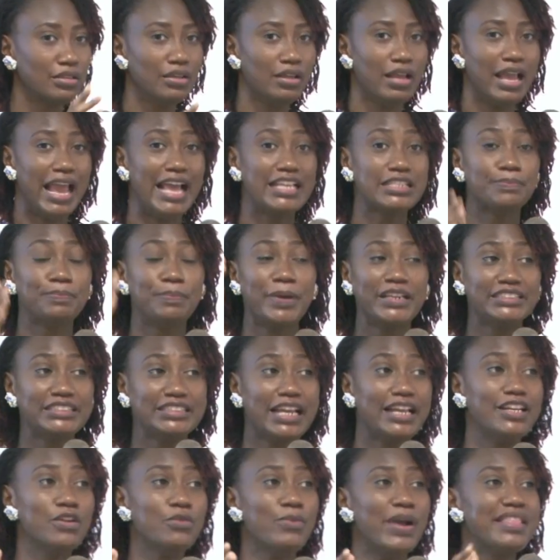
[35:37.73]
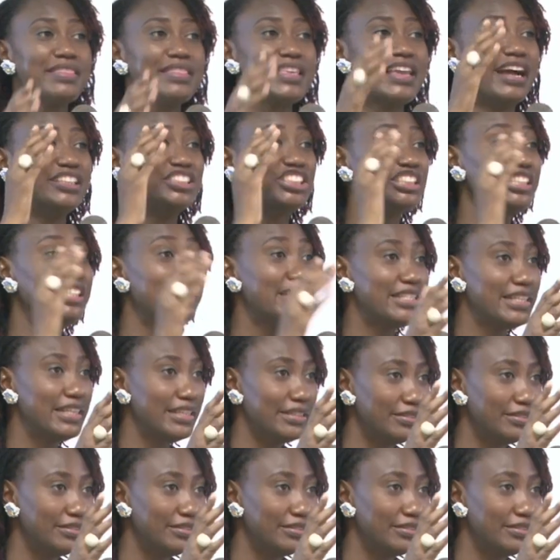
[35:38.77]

especially when they are cheating.